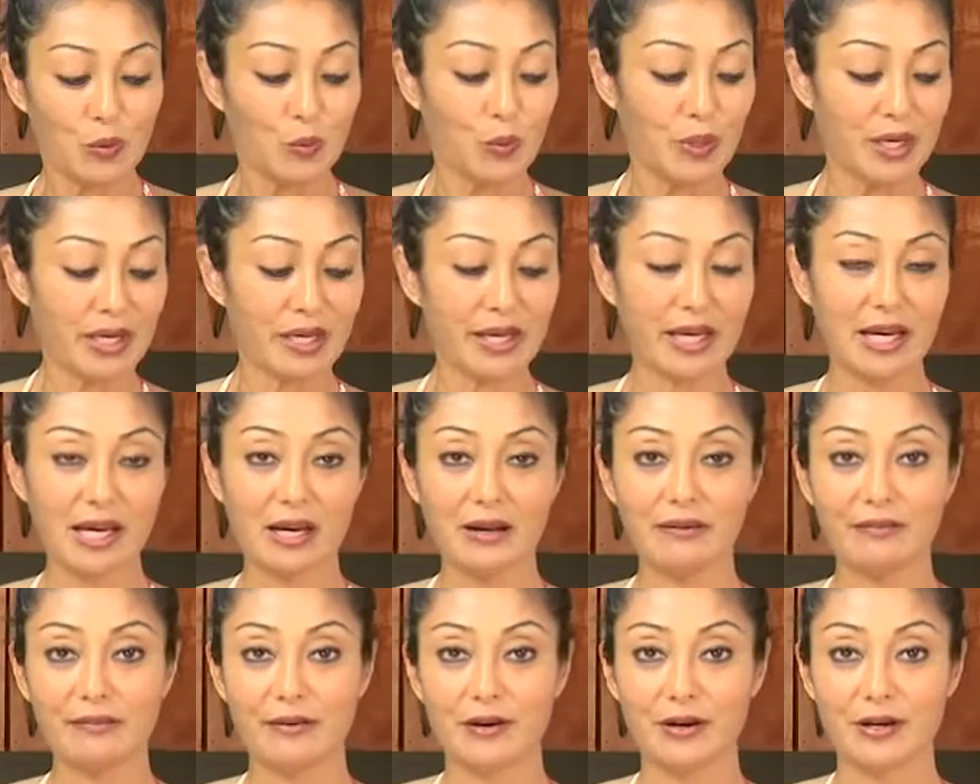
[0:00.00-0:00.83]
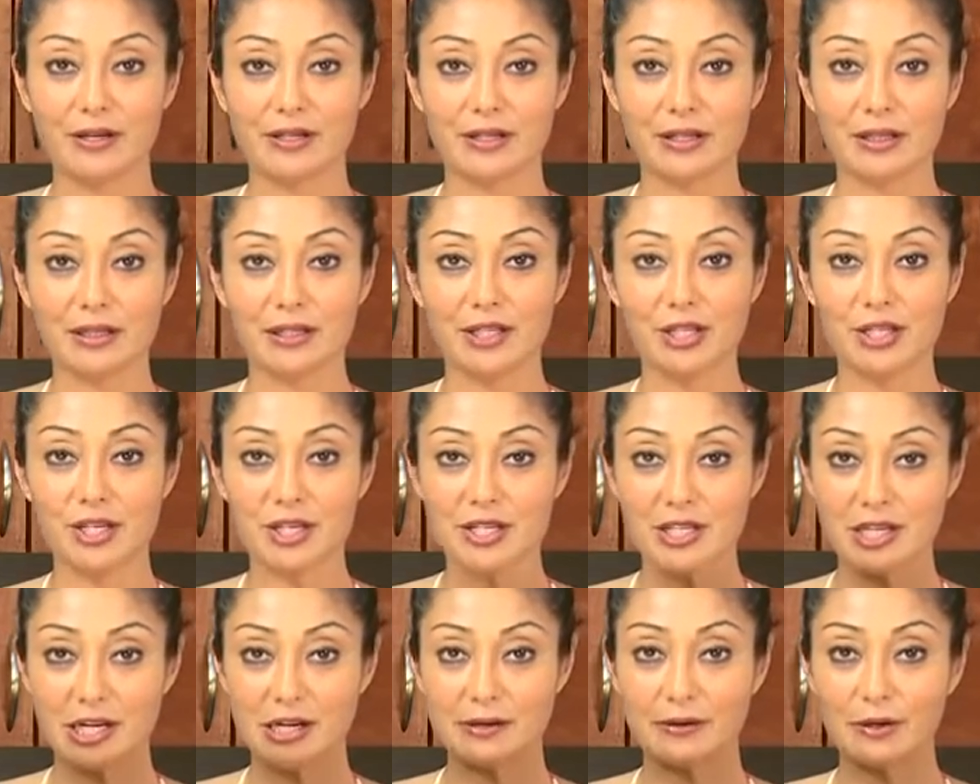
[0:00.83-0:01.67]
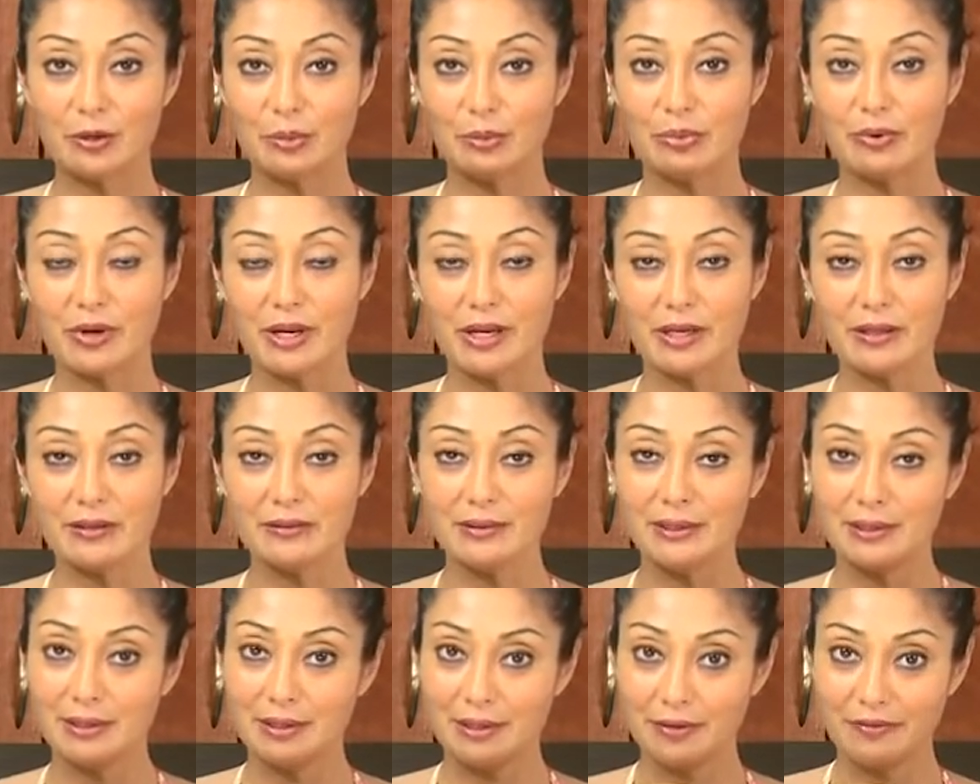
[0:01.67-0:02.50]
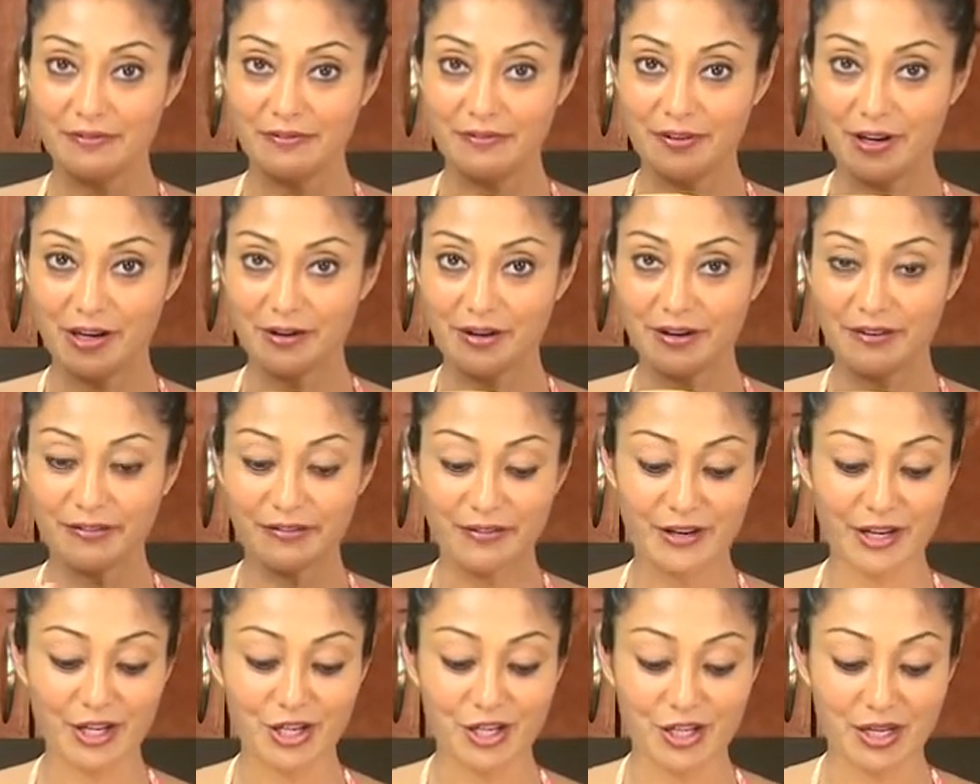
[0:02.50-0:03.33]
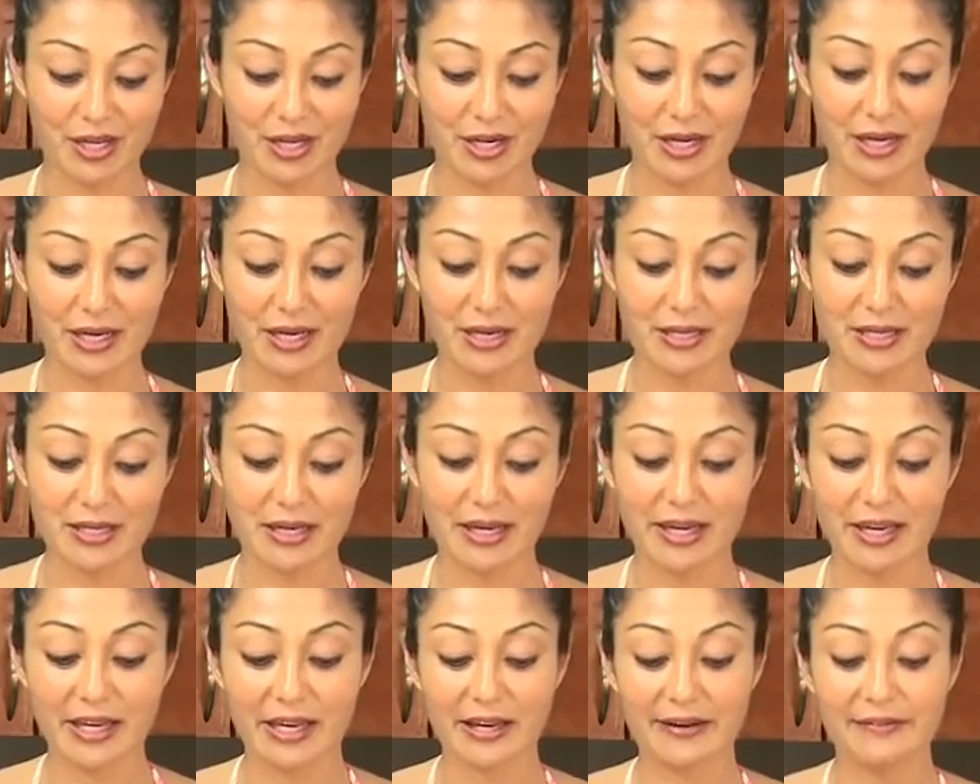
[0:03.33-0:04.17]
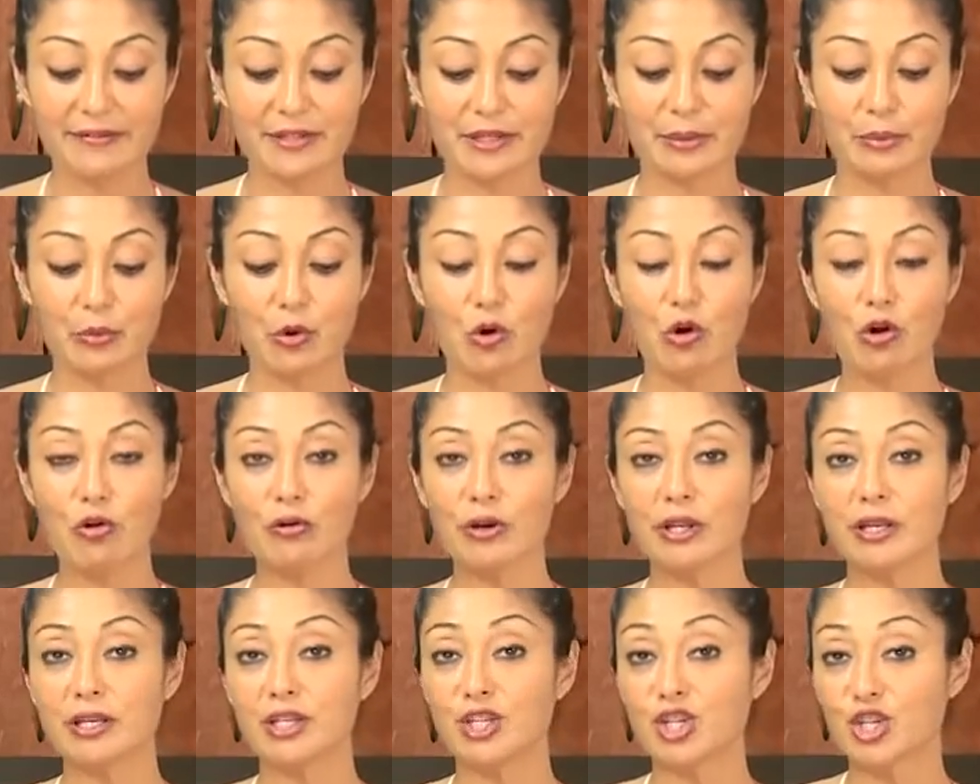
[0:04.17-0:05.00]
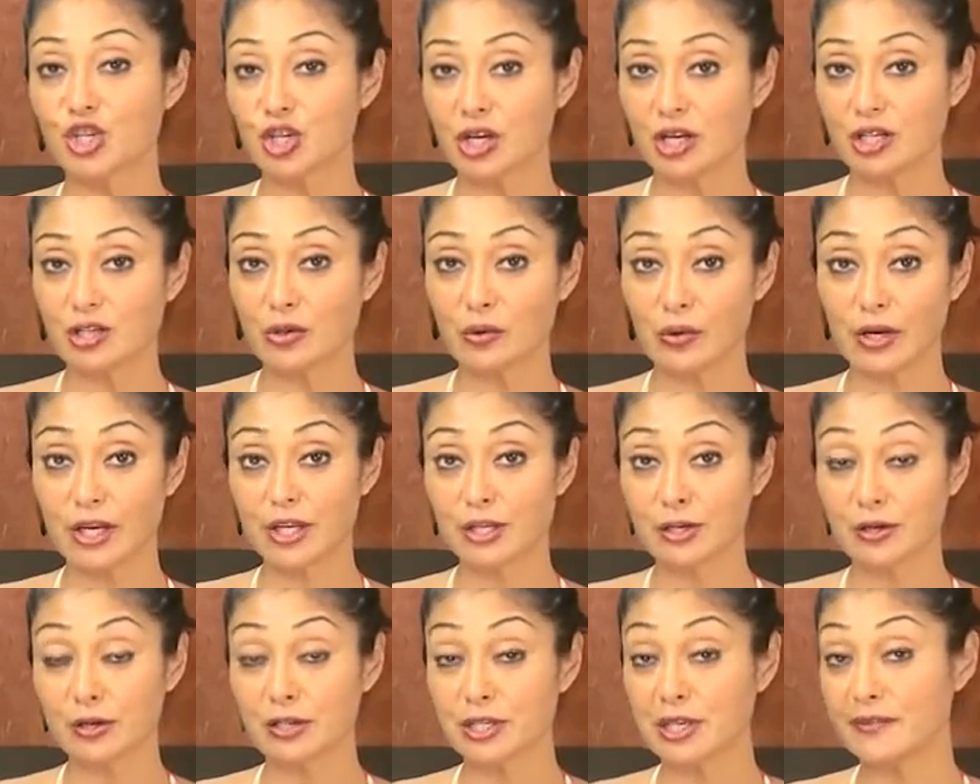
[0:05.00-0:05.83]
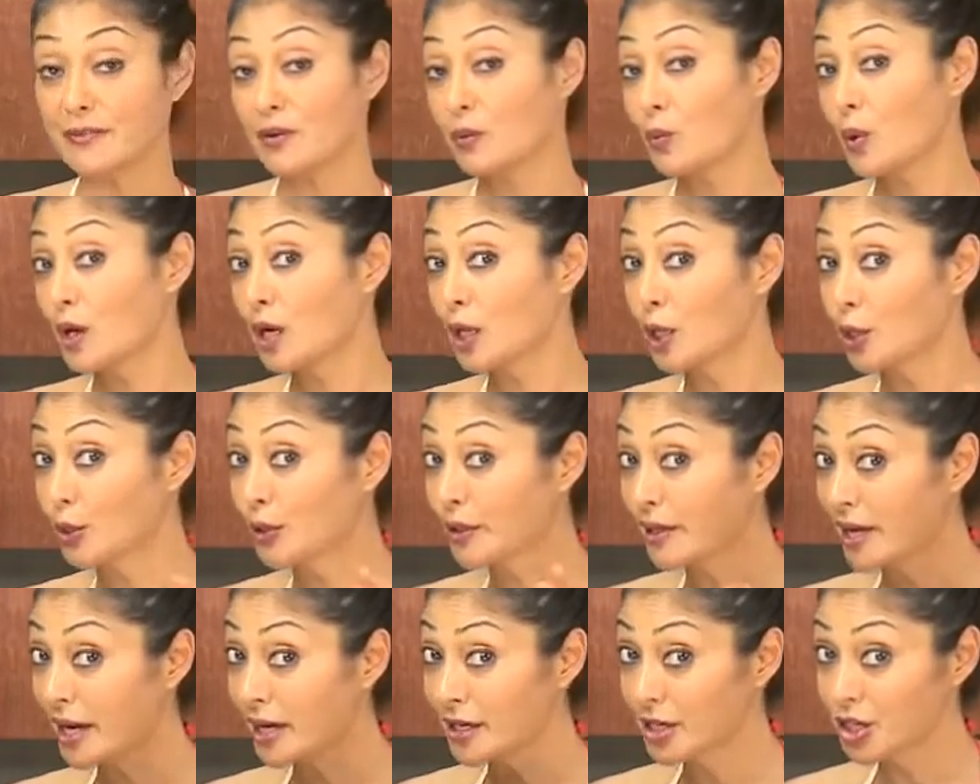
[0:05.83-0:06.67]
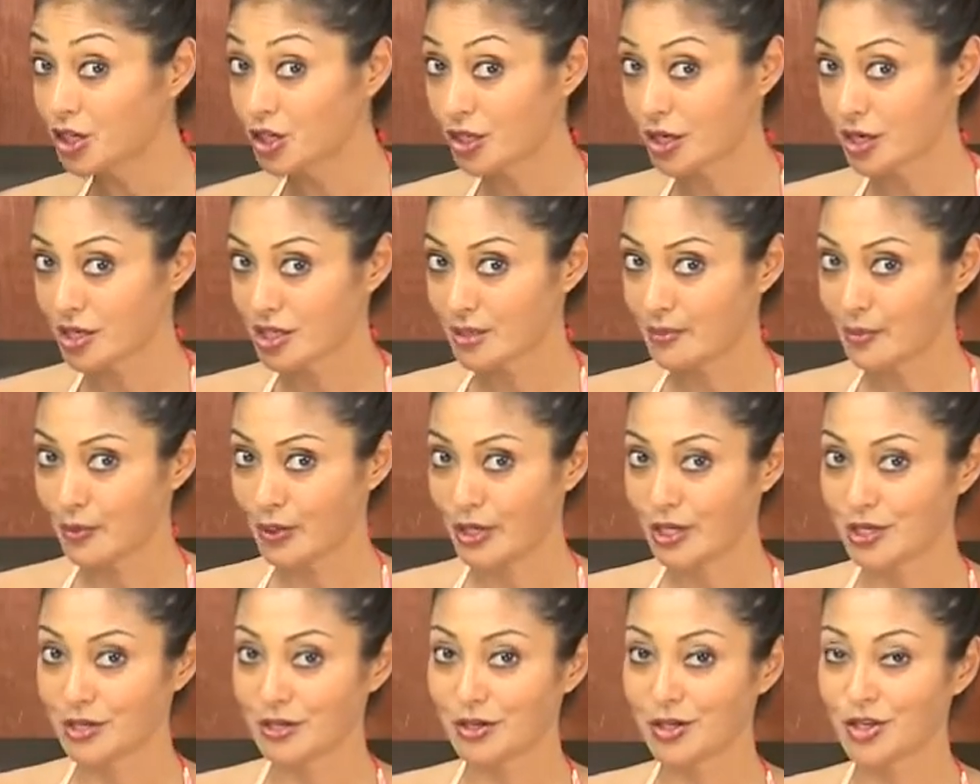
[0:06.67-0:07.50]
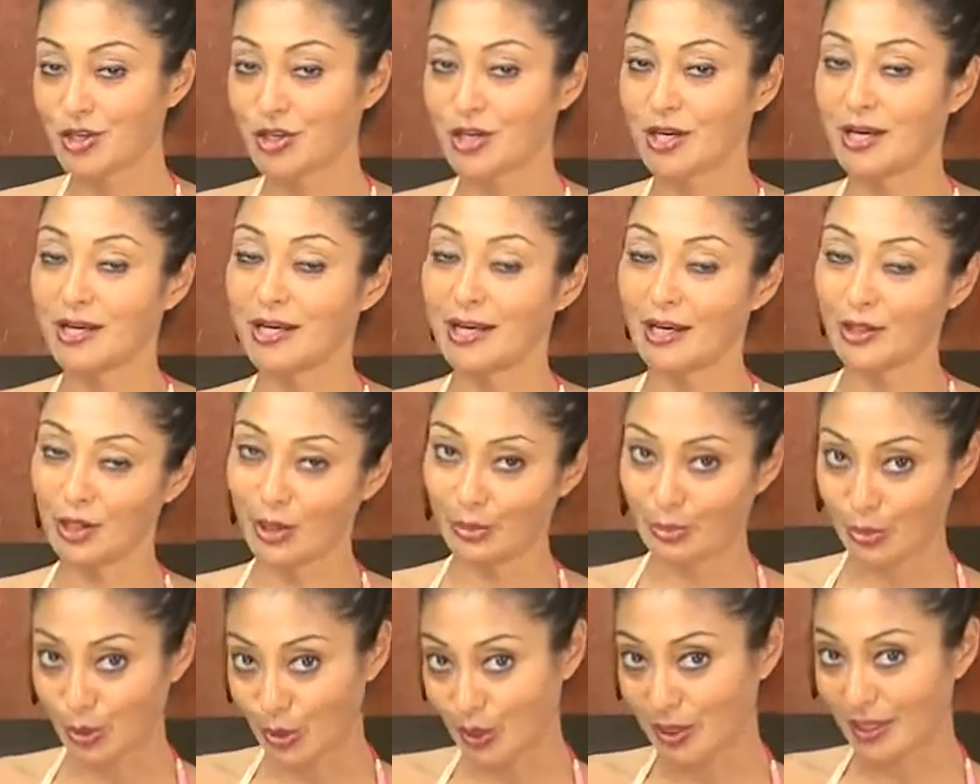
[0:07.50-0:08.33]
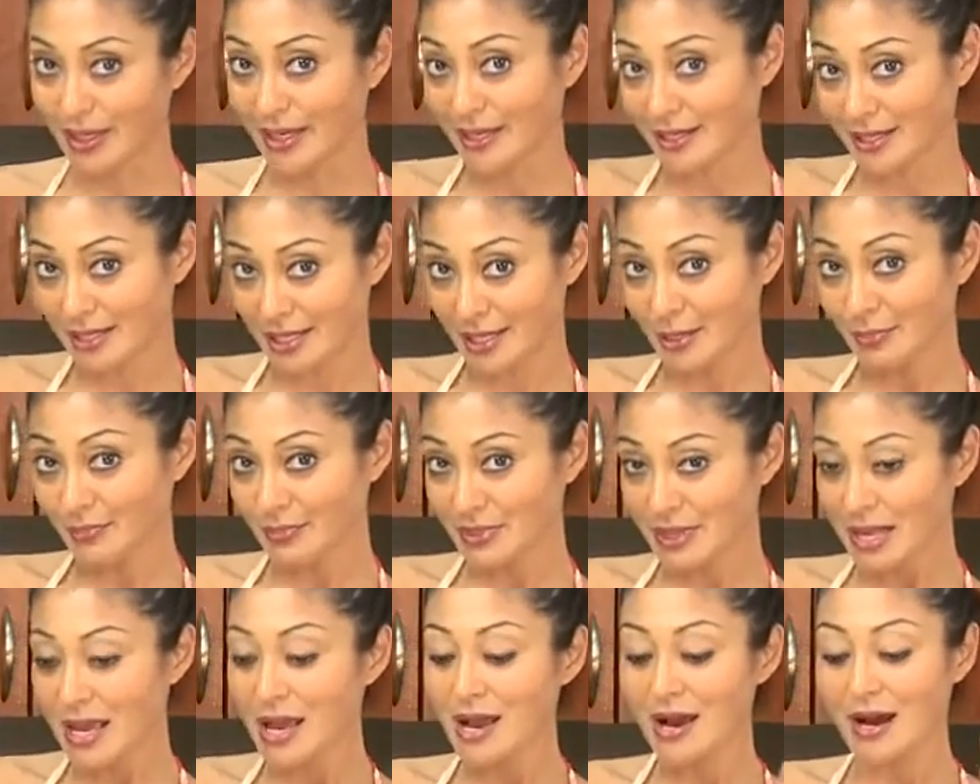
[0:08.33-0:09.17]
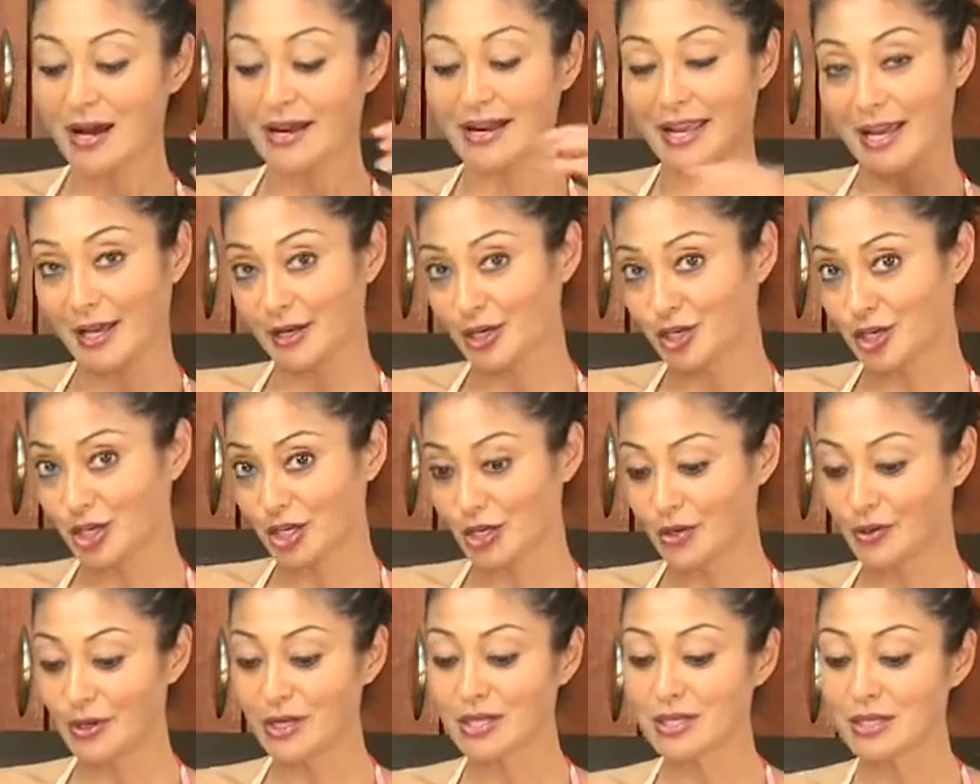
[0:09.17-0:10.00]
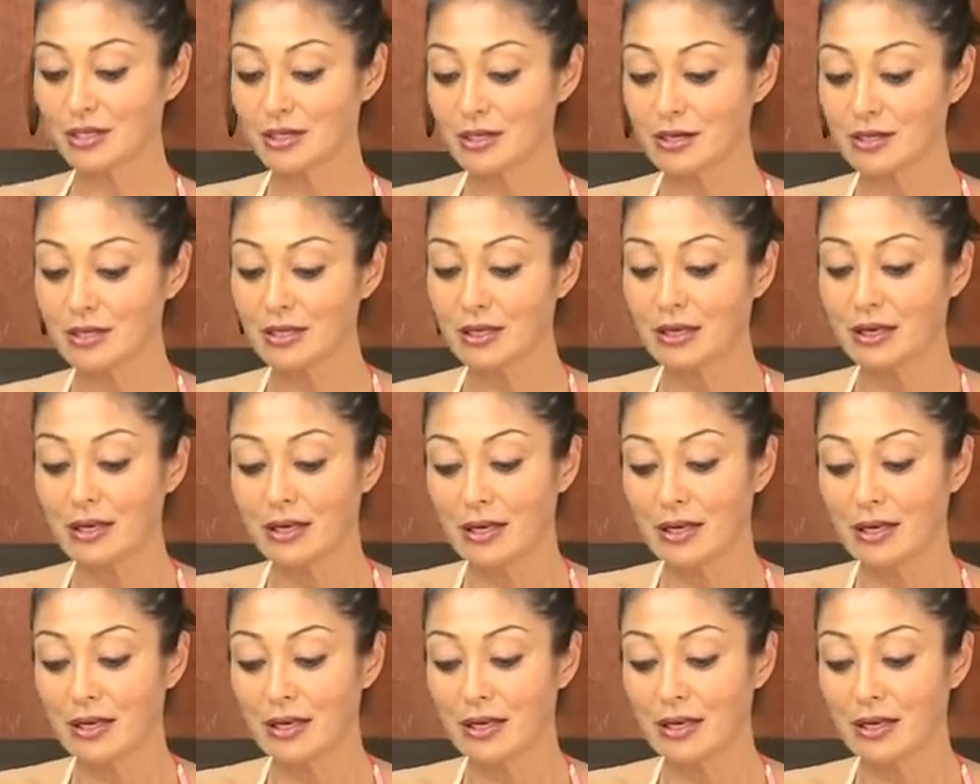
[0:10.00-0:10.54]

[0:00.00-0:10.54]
We have our delicious hero bread, very fresh and nice. I have some already shucked oysters, and if you want to learn how to shuck some oysters, check out the bootleg tip on how to shuck oysters.